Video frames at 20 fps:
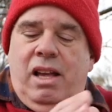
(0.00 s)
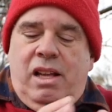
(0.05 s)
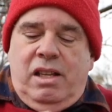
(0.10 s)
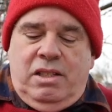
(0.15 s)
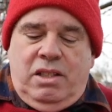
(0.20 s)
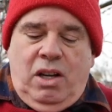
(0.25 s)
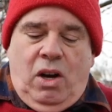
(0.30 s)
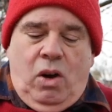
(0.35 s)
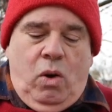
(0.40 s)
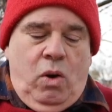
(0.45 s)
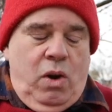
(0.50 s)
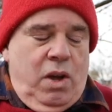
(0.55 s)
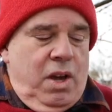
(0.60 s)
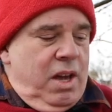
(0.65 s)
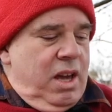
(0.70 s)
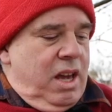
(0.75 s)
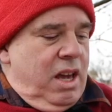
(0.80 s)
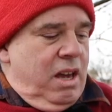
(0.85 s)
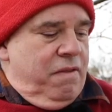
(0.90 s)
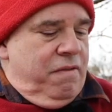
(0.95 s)
So
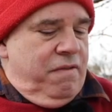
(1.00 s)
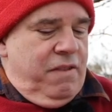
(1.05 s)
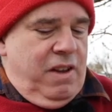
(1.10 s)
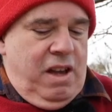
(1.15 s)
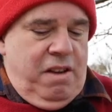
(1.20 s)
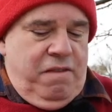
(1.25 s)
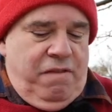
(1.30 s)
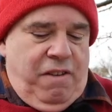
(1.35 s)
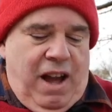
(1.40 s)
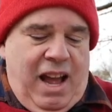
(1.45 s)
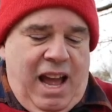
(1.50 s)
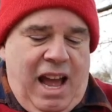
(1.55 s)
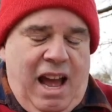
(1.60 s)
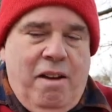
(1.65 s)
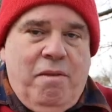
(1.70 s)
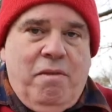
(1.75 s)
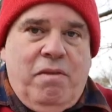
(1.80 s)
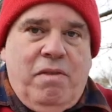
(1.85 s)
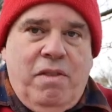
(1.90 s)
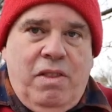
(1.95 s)
if I
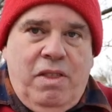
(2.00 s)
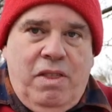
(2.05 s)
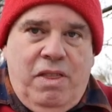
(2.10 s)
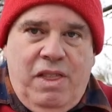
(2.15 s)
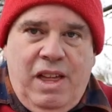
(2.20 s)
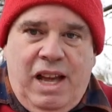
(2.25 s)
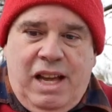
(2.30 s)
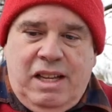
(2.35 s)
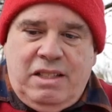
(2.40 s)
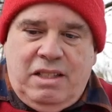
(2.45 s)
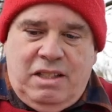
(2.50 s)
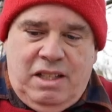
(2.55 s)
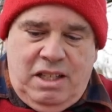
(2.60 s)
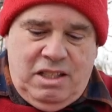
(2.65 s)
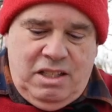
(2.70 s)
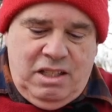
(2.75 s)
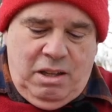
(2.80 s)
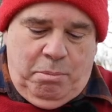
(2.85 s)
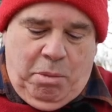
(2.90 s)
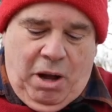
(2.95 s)
have this
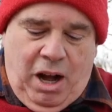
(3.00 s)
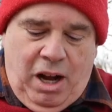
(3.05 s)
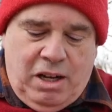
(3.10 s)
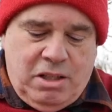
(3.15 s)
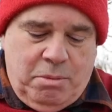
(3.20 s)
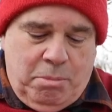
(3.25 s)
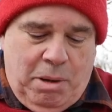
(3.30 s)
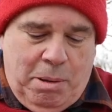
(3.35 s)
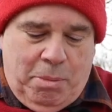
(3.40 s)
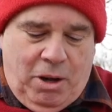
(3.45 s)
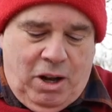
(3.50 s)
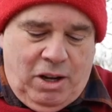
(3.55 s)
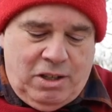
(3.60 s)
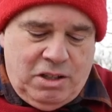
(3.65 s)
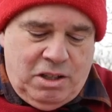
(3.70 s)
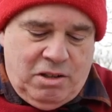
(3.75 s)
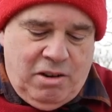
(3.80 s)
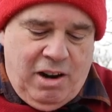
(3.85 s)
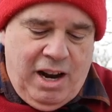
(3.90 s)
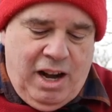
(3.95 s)
is my box
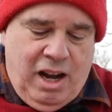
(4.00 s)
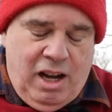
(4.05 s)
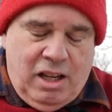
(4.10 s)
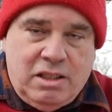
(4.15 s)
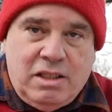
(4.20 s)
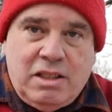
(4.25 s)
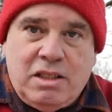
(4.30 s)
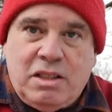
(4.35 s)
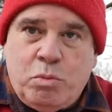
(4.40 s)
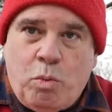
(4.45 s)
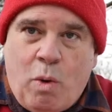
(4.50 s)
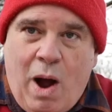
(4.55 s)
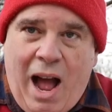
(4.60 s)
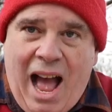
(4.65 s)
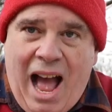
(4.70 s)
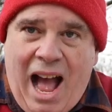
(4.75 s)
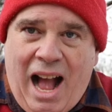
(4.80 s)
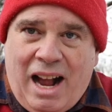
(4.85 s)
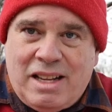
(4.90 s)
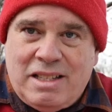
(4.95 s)
of crayons. It's
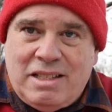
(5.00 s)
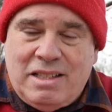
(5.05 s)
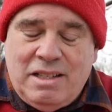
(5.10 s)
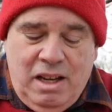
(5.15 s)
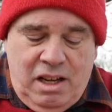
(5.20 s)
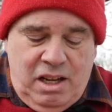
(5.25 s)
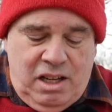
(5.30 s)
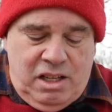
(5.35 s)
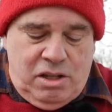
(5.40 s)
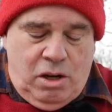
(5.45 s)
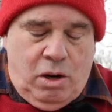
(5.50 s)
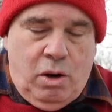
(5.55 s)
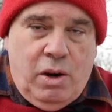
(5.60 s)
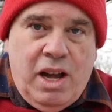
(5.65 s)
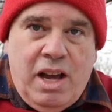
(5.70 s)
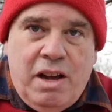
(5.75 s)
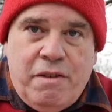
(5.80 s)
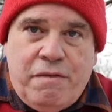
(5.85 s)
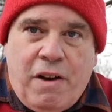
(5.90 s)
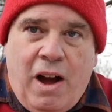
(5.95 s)
wax. So
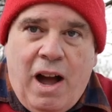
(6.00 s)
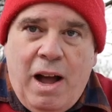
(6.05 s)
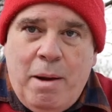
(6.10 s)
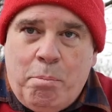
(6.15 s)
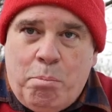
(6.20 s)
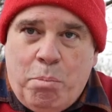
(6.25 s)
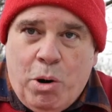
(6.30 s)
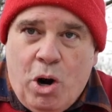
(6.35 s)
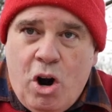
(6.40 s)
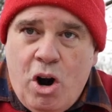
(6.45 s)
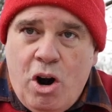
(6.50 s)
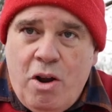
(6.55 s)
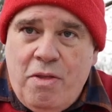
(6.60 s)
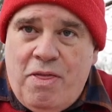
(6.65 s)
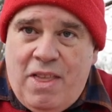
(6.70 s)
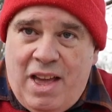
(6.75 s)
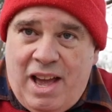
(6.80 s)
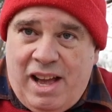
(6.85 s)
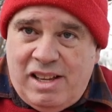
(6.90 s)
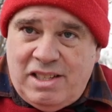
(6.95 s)
if I
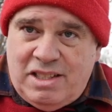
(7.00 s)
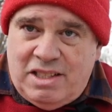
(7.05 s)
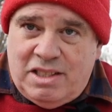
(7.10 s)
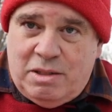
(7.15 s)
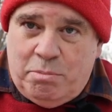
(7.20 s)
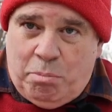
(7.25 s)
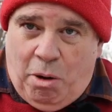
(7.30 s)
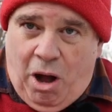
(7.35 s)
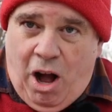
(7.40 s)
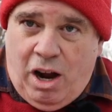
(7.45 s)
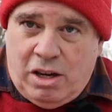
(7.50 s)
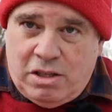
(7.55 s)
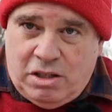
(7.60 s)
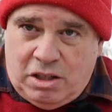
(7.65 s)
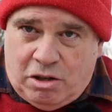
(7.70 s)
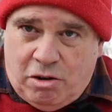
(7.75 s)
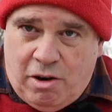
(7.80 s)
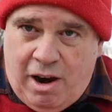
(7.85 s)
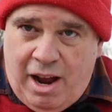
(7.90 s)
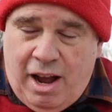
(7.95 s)
burn this box
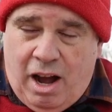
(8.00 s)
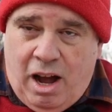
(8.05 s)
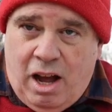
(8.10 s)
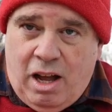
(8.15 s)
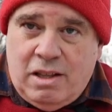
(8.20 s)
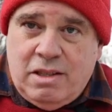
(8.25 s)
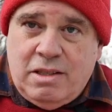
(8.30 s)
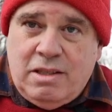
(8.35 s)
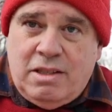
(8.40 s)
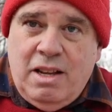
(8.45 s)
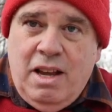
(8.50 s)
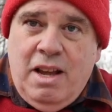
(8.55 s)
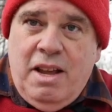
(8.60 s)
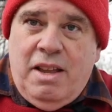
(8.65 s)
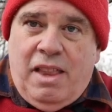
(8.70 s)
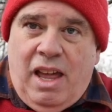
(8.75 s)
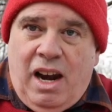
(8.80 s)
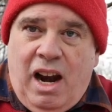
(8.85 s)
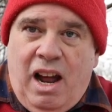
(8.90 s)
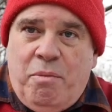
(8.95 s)
of crayons,
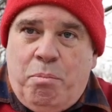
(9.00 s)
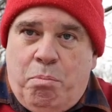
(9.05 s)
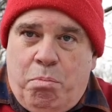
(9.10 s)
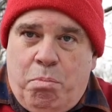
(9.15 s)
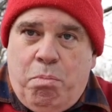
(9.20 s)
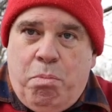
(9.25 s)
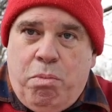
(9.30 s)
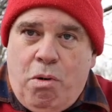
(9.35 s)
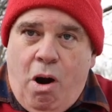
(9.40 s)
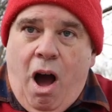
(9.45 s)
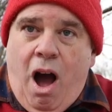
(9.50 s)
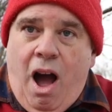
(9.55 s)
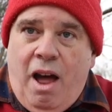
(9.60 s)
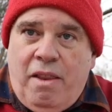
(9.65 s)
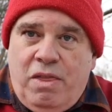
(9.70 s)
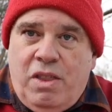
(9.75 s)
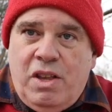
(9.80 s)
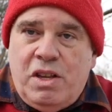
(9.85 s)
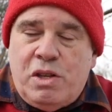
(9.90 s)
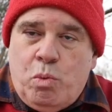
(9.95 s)
then I
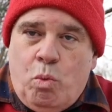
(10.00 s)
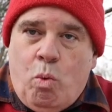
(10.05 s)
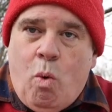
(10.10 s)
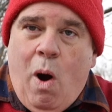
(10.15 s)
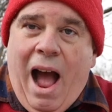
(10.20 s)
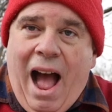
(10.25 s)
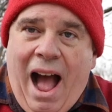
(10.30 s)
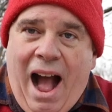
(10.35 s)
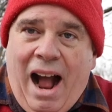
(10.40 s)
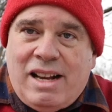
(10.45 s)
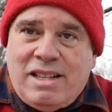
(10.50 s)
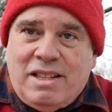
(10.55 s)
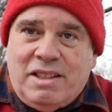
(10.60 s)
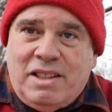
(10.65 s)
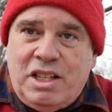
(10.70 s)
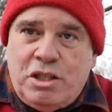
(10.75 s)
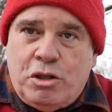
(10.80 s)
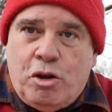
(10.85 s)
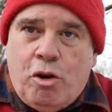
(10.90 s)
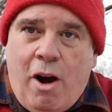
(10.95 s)
brought this wax and
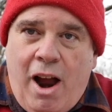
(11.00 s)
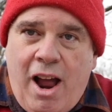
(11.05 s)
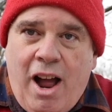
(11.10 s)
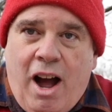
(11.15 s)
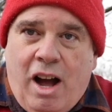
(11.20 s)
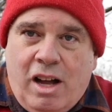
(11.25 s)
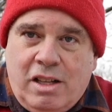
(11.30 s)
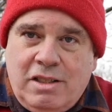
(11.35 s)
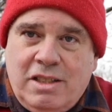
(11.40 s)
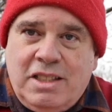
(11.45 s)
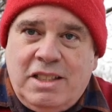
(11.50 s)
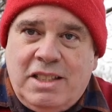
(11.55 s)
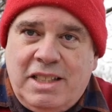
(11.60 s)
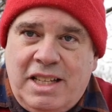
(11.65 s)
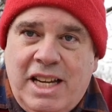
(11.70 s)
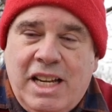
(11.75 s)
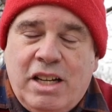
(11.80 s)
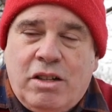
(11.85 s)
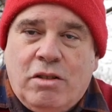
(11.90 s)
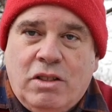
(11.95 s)
these crayons
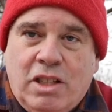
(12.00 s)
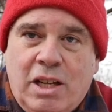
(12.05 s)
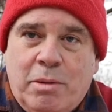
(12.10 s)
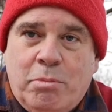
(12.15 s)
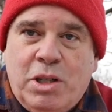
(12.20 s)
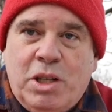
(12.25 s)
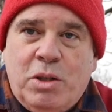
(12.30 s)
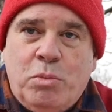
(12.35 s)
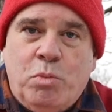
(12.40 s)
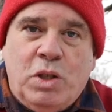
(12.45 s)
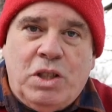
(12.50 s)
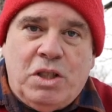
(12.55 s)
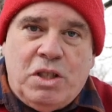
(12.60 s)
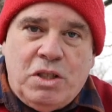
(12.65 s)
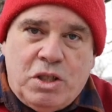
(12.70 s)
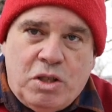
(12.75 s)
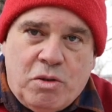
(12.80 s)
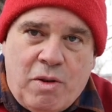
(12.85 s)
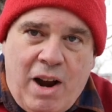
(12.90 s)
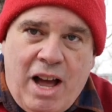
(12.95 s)
into equilibrium with the
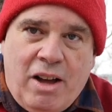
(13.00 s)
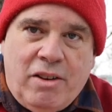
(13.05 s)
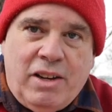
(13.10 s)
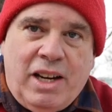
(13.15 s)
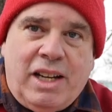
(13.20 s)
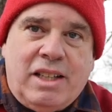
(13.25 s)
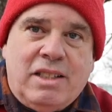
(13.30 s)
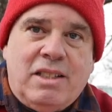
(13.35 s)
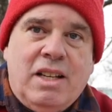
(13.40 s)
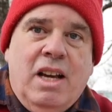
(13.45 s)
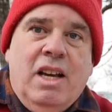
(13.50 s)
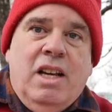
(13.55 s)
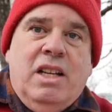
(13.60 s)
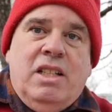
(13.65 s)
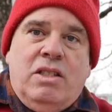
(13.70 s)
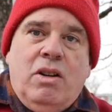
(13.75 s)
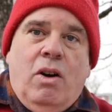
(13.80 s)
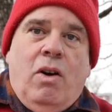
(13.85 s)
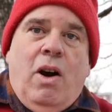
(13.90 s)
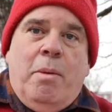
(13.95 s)
surroundings.
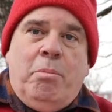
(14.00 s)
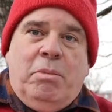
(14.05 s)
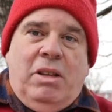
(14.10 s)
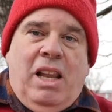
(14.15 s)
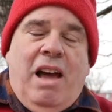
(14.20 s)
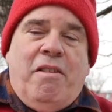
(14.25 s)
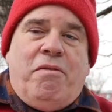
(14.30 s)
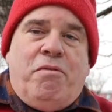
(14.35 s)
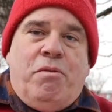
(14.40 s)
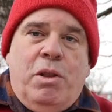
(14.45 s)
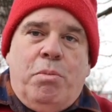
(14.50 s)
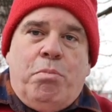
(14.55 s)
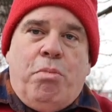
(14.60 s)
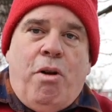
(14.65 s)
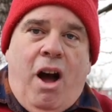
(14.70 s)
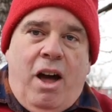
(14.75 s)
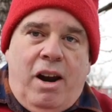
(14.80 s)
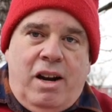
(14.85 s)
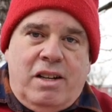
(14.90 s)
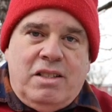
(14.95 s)
So I'm left with
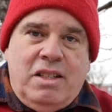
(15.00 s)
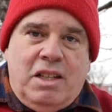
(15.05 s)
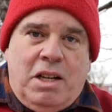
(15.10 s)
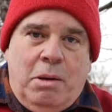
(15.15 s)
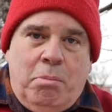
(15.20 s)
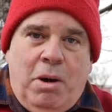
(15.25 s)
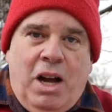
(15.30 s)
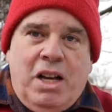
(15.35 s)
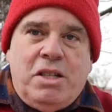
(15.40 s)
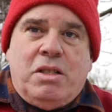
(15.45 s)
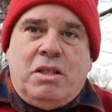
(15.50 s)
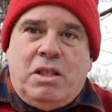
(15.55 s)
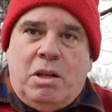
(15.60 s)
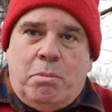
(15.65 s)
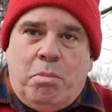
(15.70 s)
products of combustion.